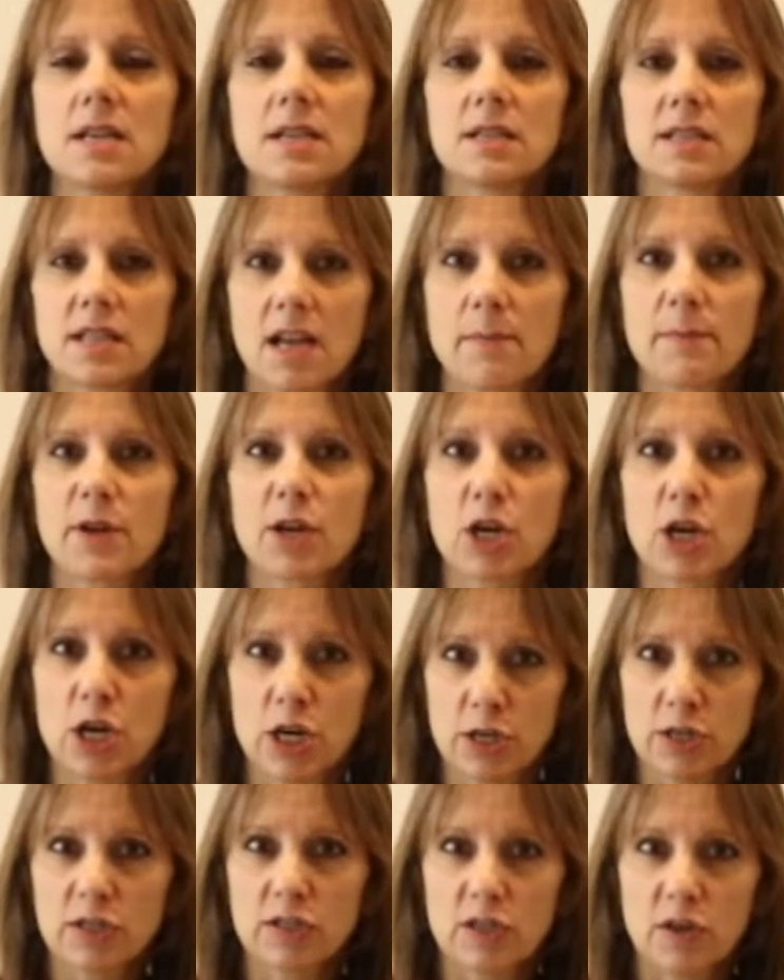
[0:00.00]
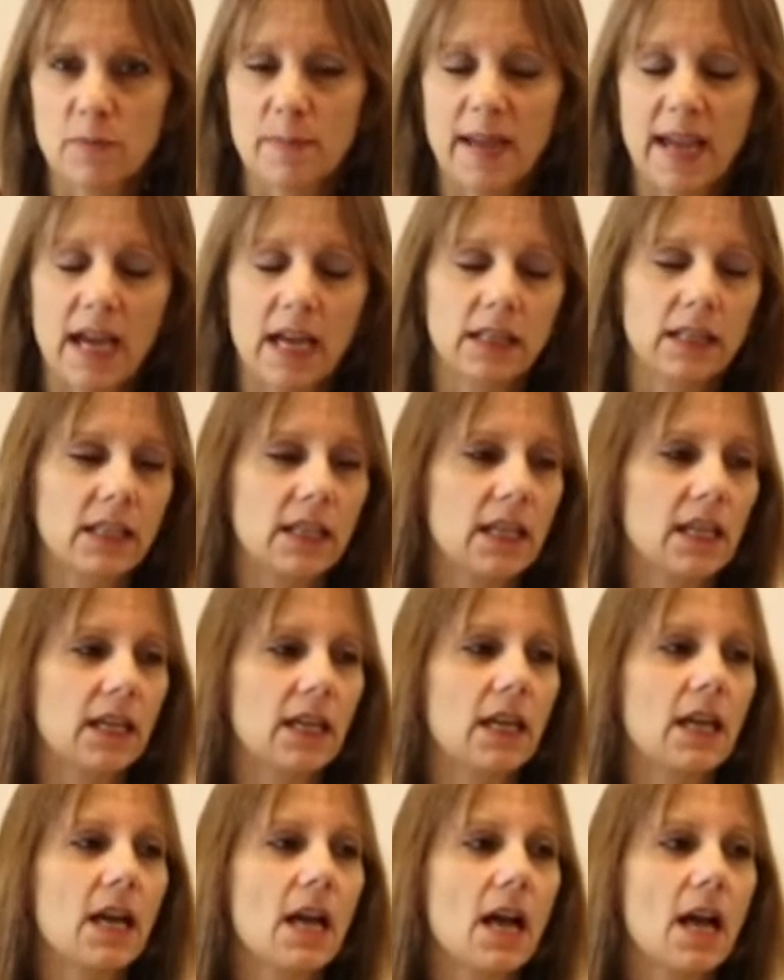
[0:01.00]
stomach hurt so
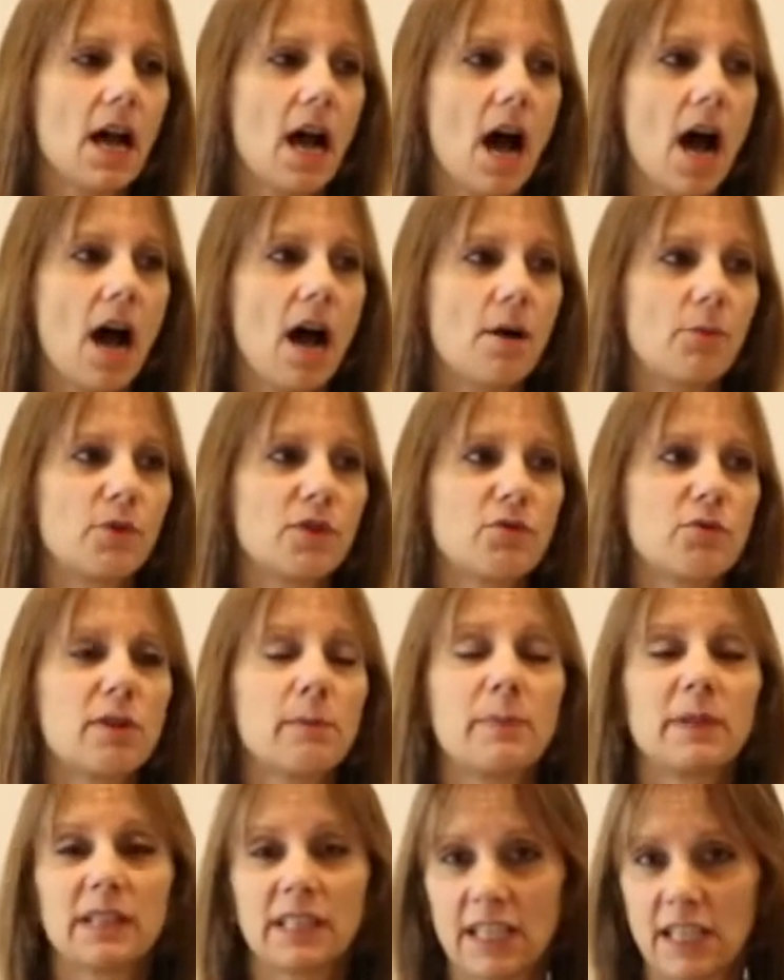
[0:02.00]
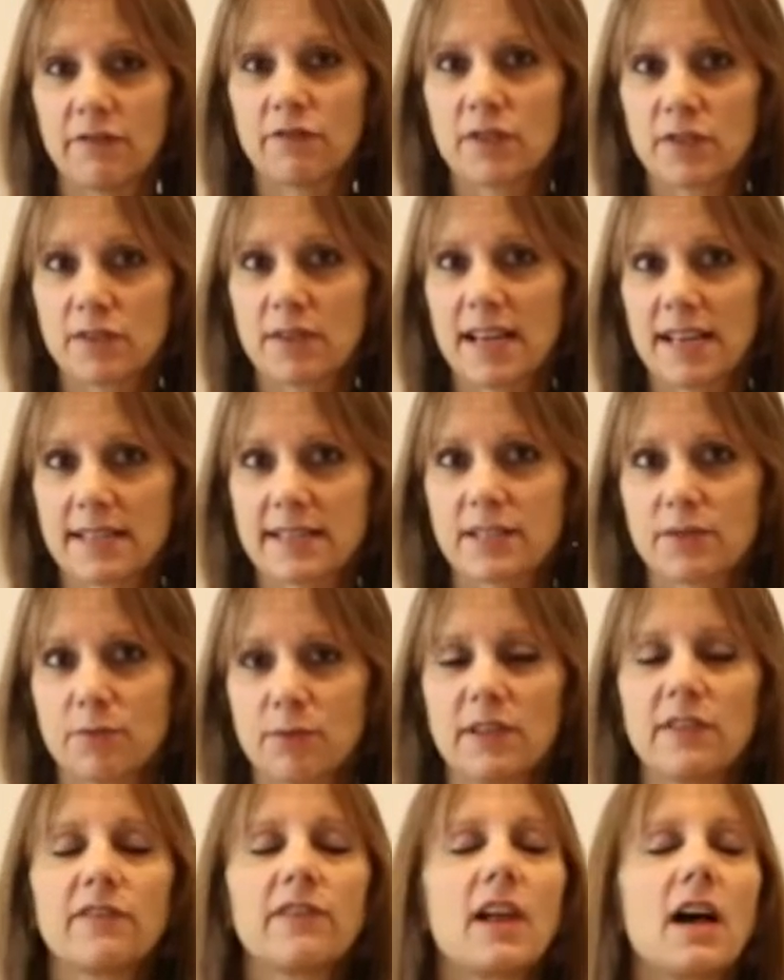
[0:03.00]
badly, which we believe was acid
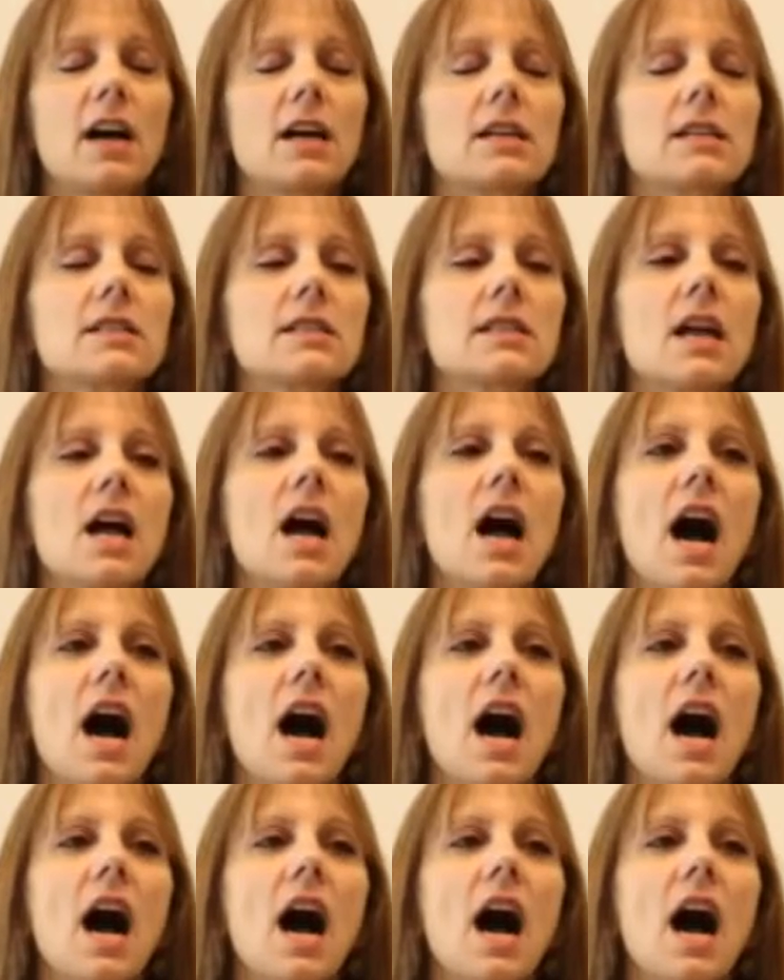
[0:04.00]
reflux,